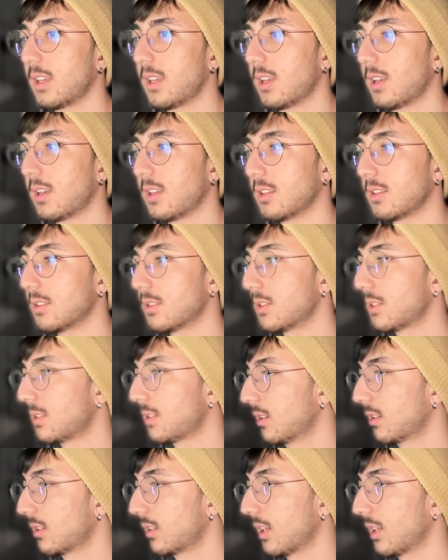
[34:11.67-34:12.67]
And
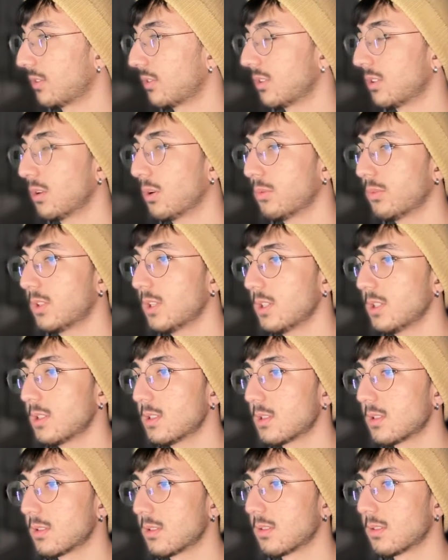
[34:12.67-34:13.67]
get rid of
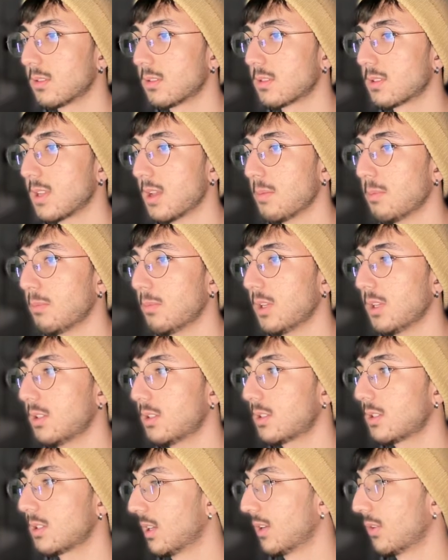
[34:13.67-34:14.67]
this.
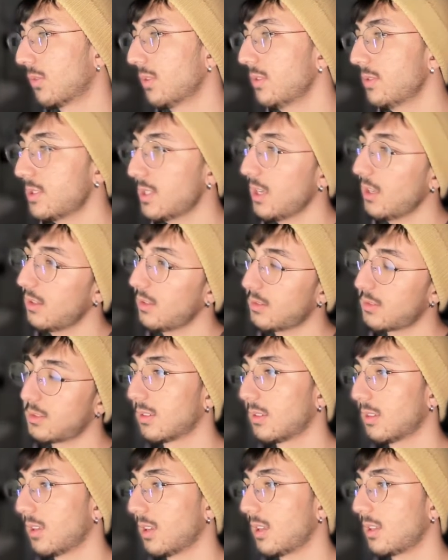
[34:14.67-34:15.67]
Submit. We've sent
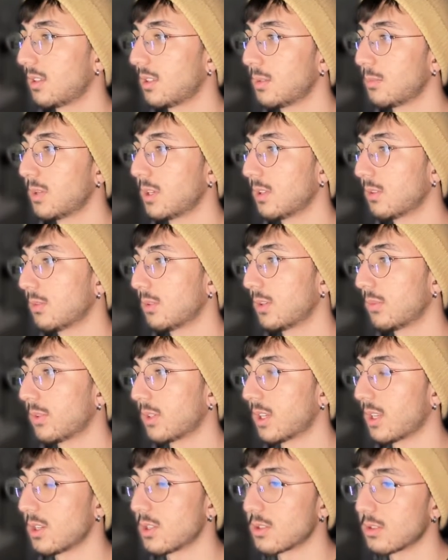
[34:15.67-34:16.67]
an email
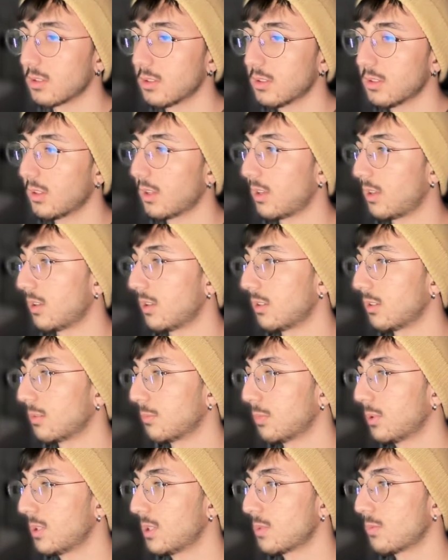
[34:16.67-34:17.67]
verification and
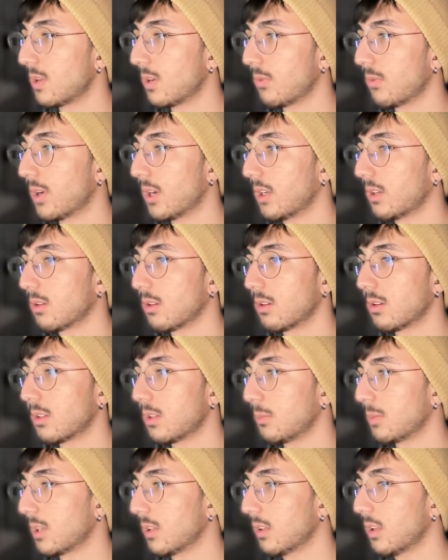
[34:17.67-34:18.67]
please verify your
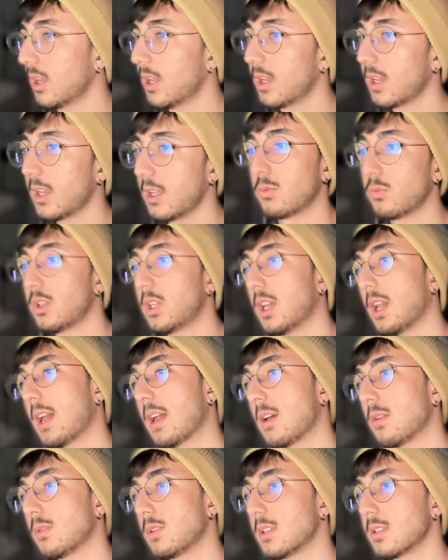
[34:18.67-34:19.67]
email. And we
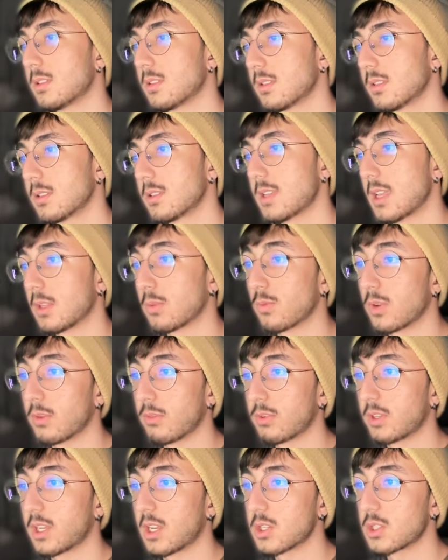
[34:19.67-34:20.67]
have this send
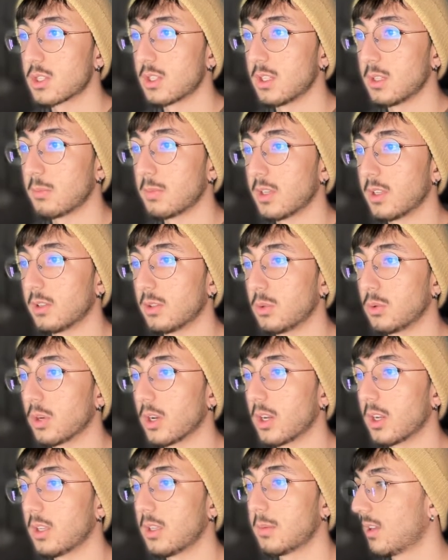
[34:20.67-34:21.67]
verification email
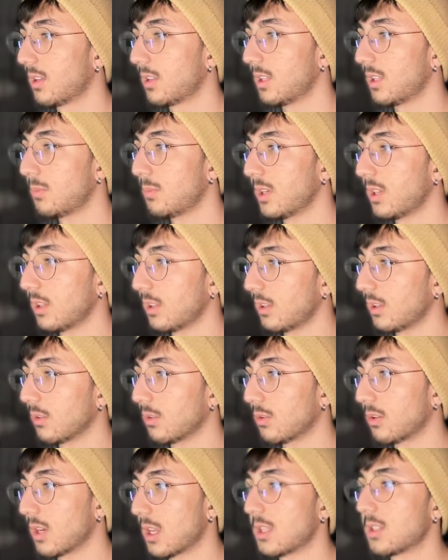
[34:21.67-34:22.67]
UI. Email
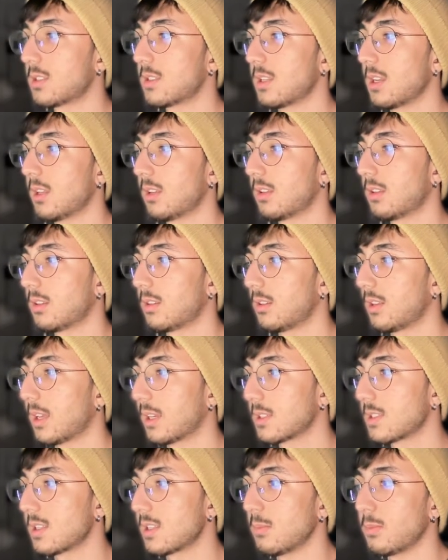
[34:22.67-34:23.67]
already sent,
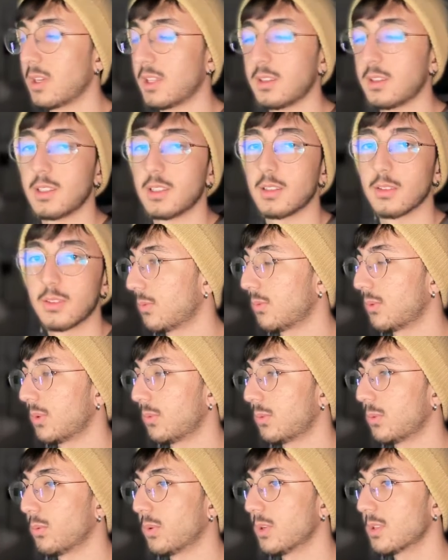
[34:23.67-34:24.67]
next email in
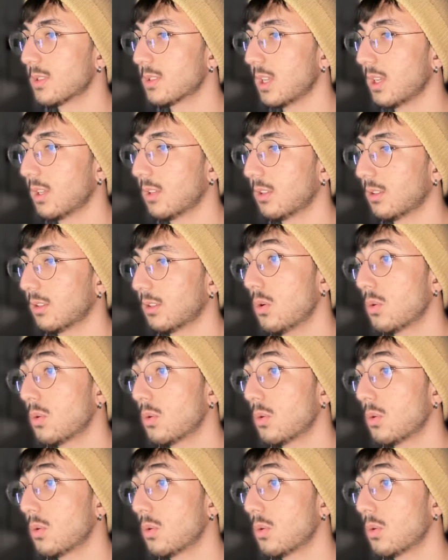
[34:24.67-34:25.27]
51 seconds.